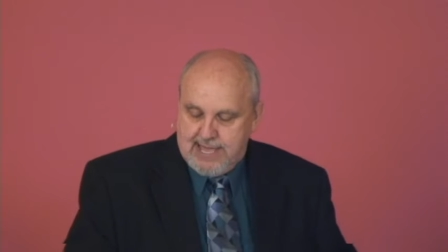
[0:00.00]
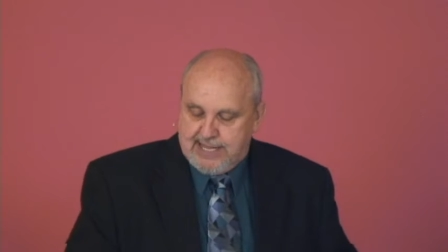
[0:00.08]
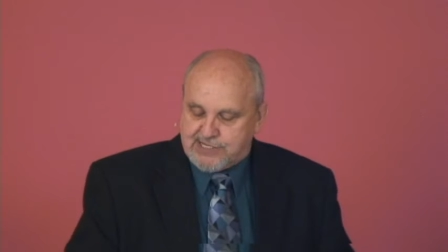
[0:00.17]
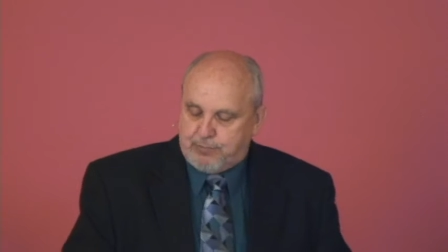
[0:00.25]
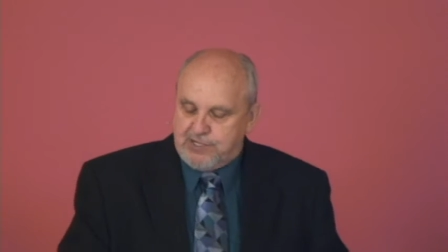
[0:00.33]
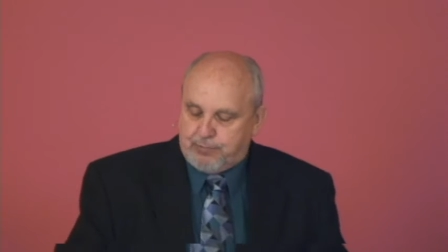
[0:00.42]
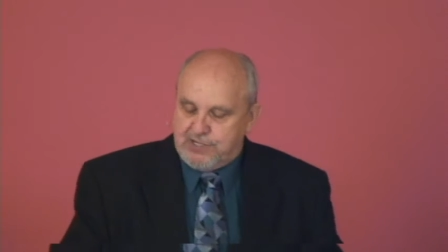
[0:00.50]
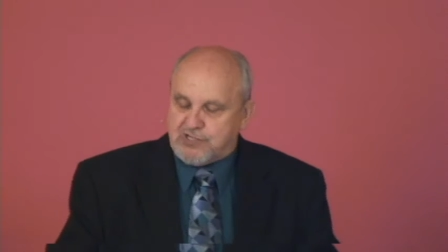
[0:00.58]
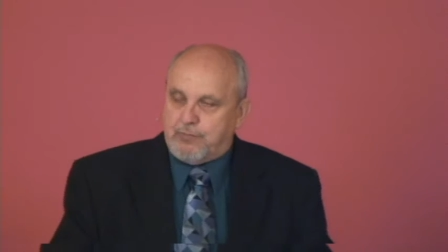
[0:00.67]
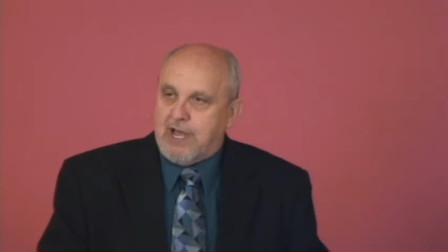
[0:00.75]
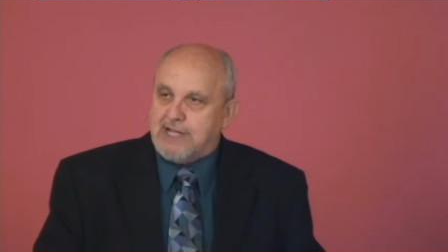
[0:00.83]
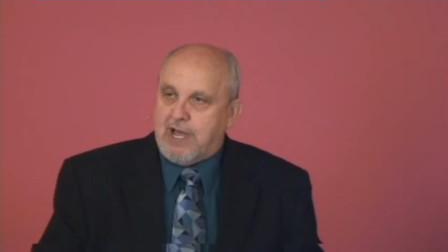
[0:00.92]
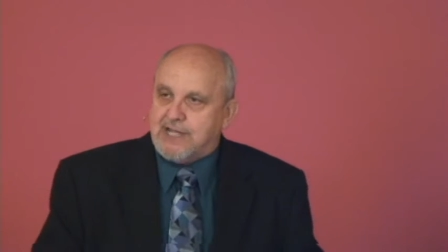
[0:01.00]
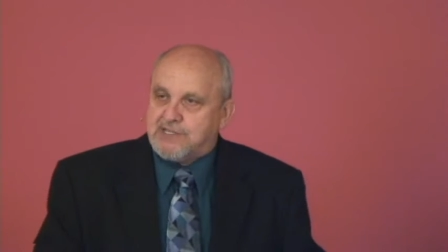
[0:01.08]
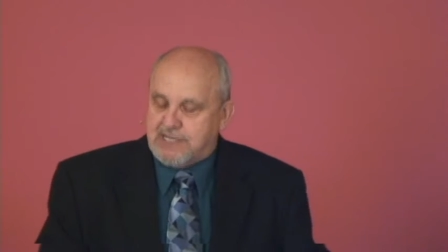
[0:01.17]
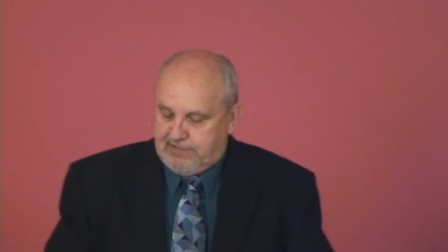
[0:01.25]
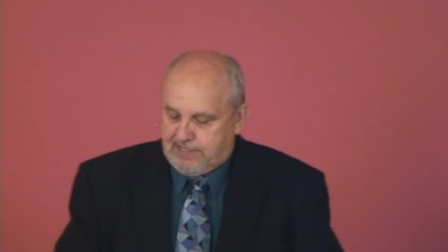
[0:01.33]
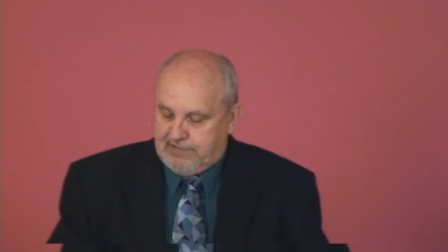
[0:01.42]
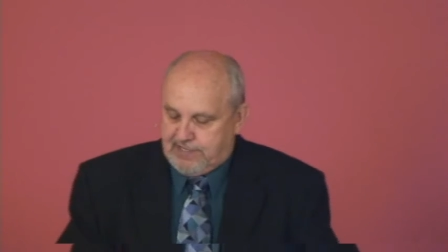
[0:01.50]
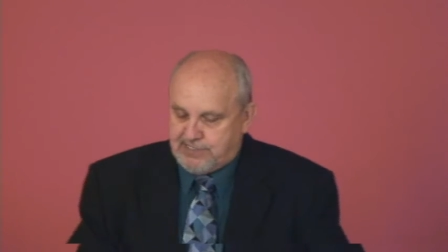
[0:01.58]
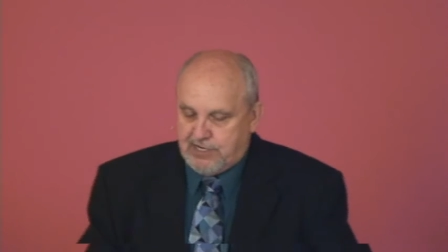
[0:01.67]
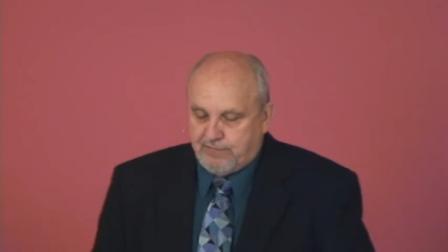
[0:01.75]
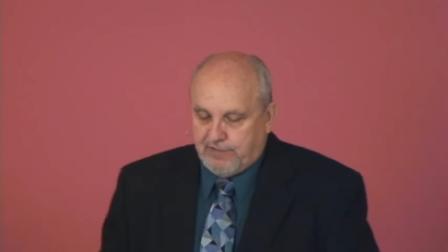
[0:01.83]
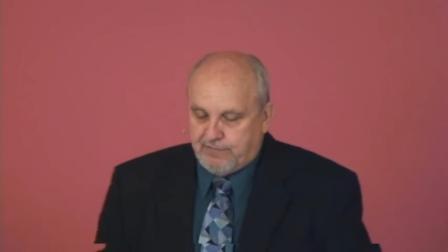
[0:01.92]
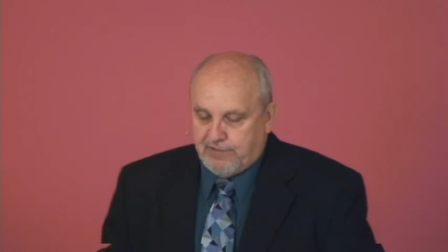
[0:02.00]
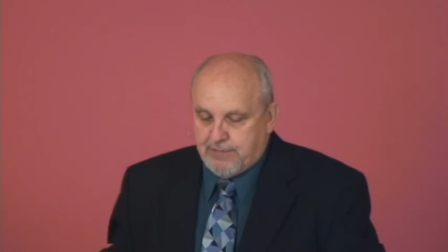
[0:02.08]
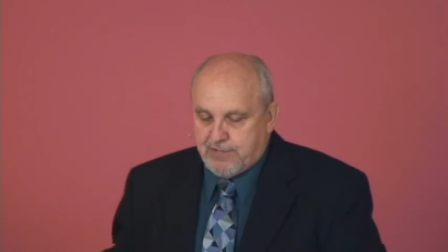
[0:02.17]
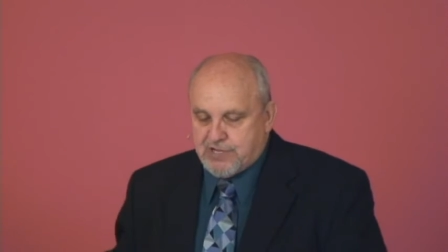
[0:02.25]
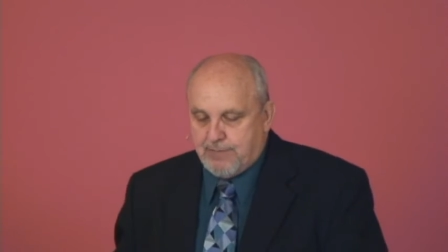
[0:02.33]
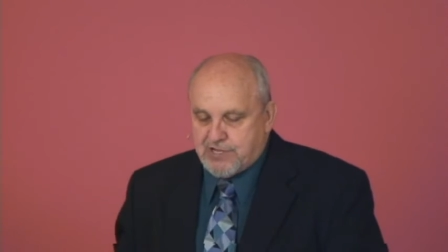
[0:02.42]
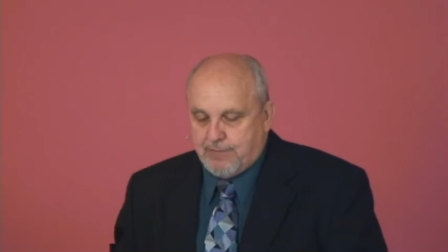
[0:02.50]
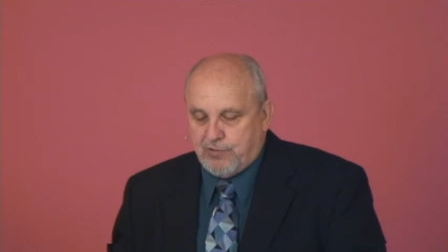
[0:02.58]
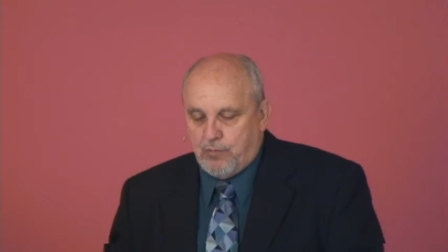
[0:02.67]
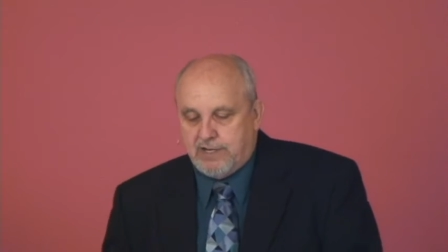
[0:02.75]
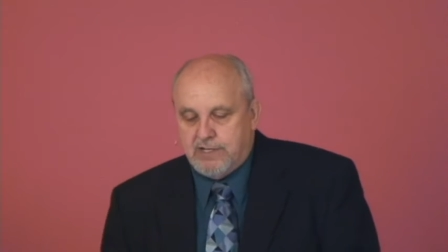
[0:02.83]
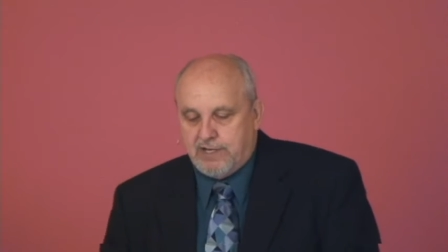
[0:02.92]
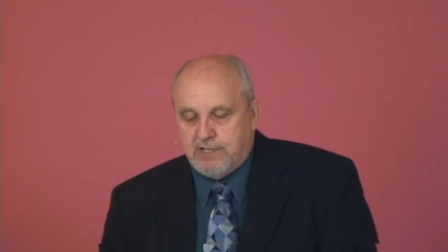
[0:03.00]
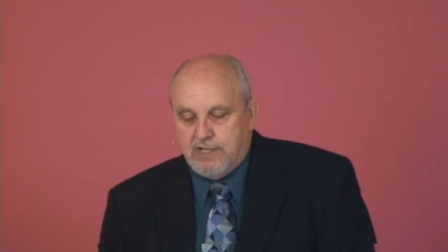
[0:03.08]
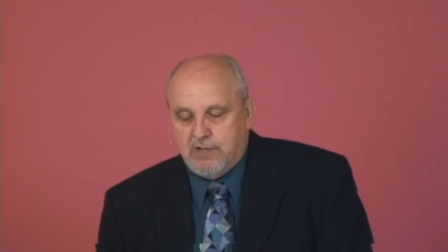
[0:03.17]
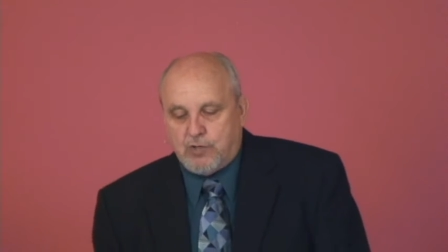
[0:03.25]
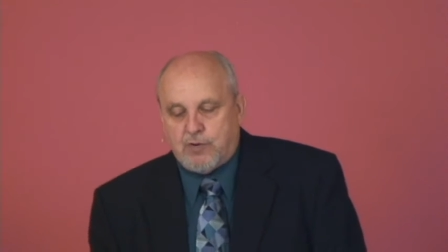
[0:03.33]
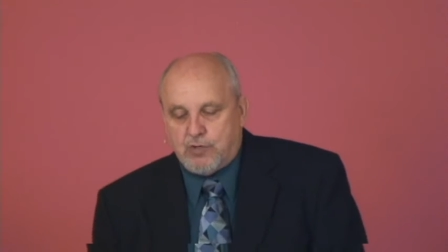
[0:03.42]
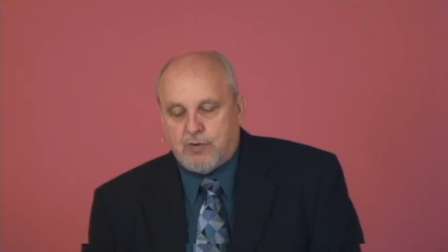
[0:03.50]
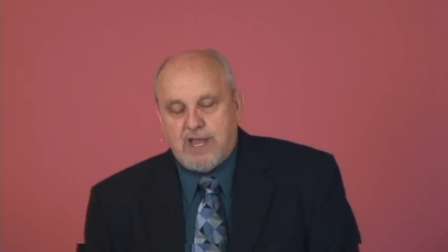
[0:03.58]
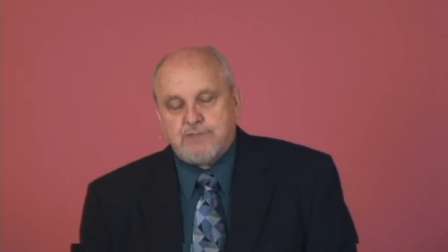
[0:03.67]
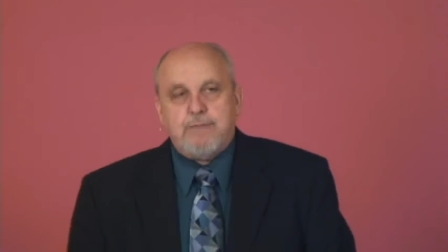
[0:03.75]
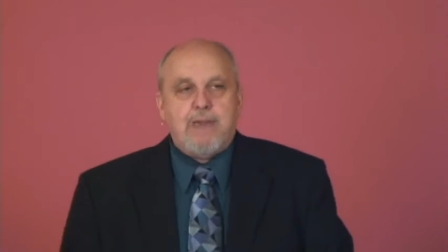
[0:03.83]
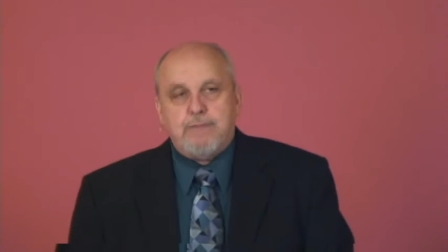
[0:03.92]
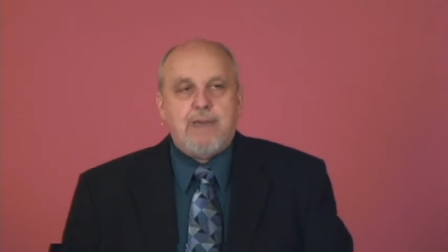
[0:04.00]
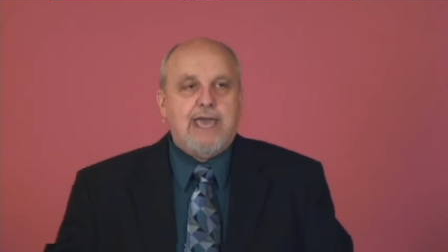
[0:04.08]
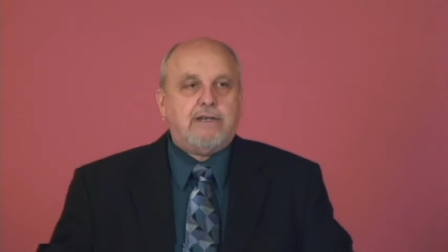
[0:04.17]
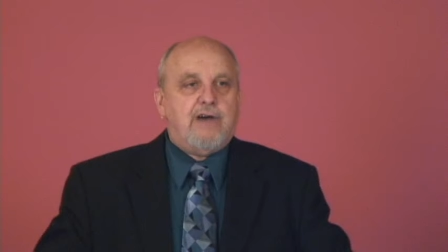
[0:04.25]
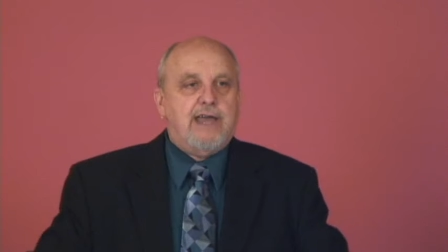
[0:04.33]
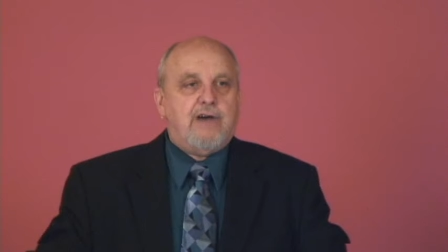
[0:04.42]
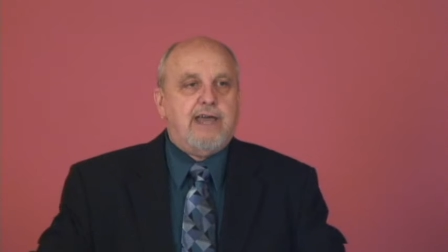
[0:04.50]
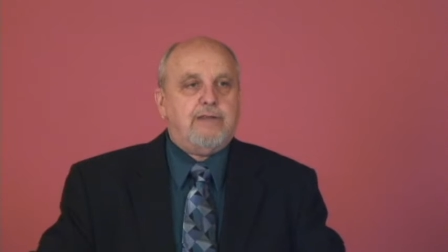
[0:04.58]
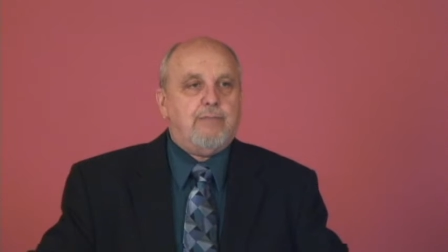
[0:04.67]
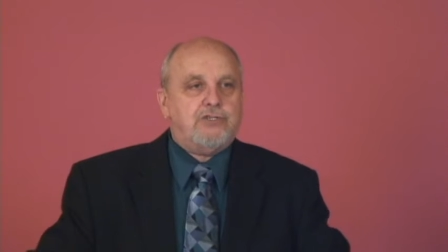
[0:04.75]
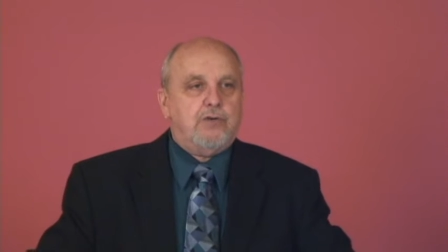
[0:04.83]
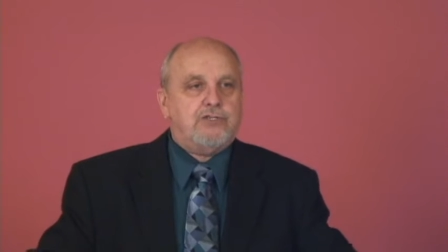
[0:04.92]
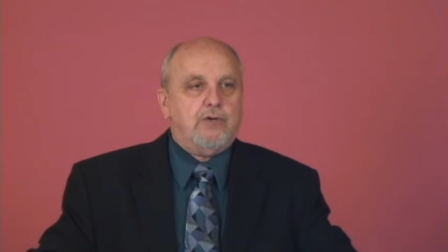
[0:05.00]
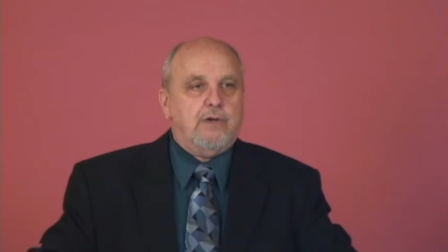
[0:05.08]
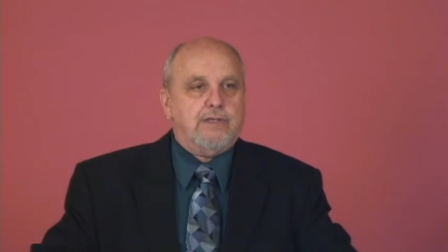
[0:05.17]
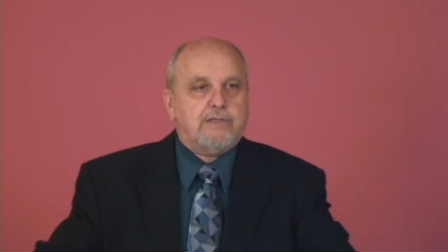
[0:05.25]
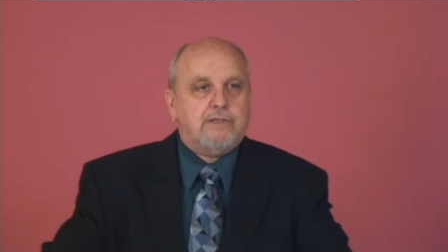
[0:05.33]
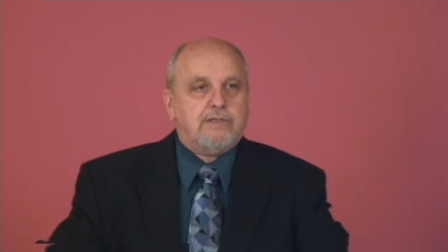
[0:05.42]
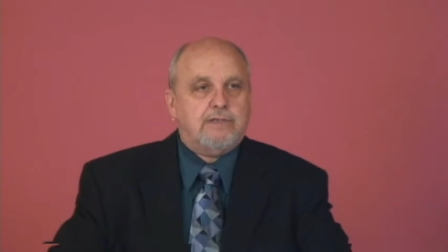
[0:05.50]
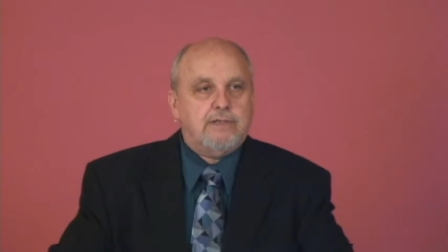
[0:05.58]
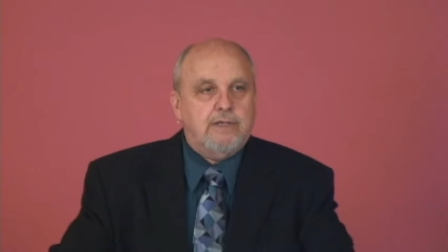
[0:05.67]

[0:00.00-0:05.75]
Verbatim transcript: And it's the principle God's given us here in Philippians chapter one. Will Christ be magnified in my choice?